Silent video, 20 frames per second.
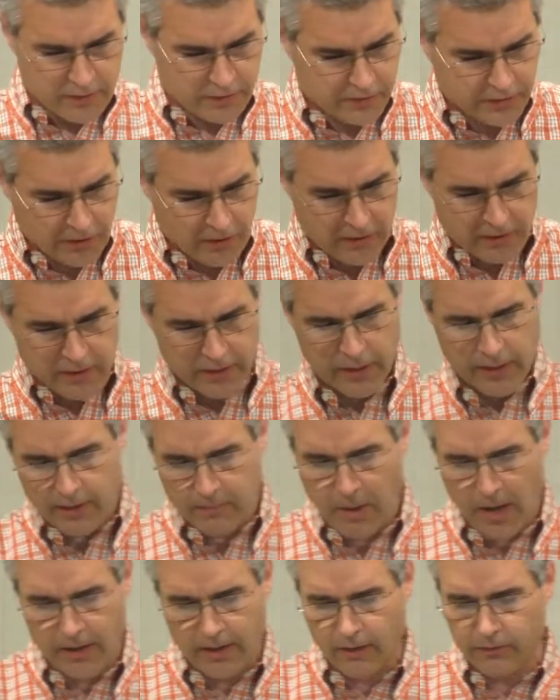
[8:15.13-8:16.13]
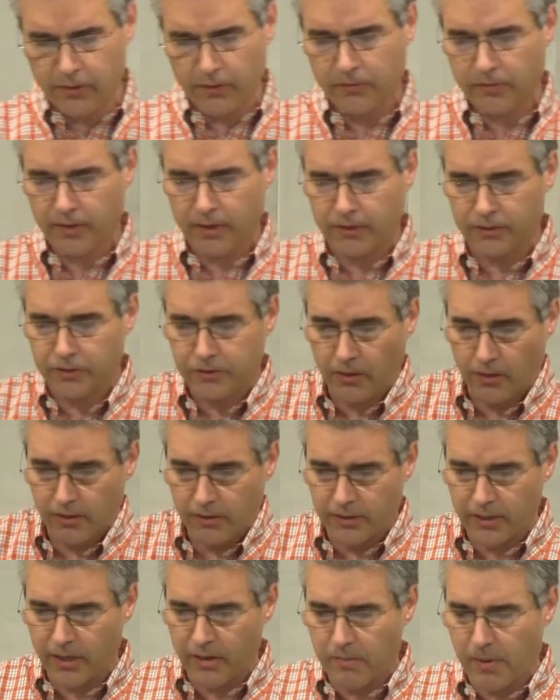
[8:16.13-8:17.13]
to certainty about other things.
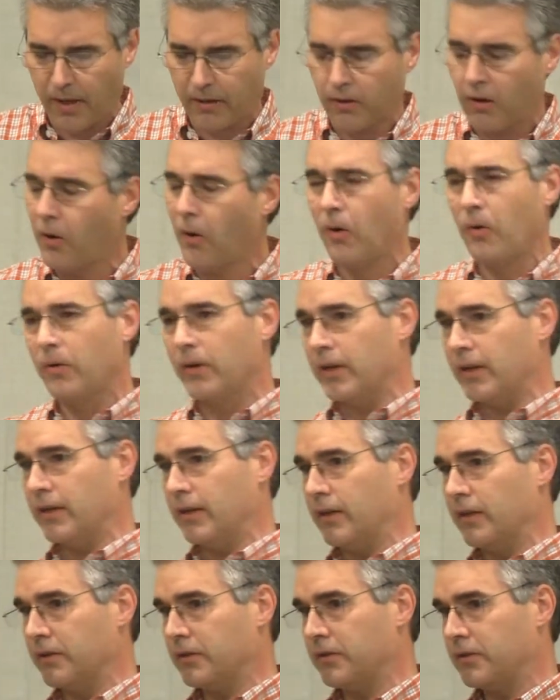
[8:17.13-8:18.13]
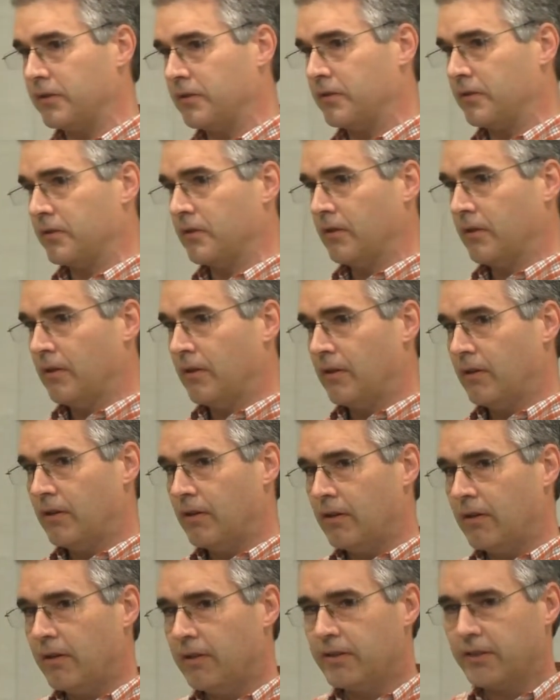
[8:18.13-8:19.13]
Certainty about holiness.
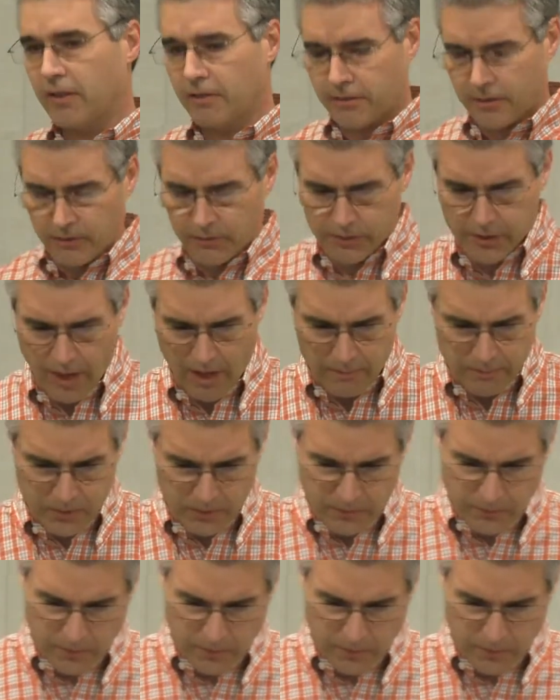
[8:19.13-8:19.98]
He says in chapter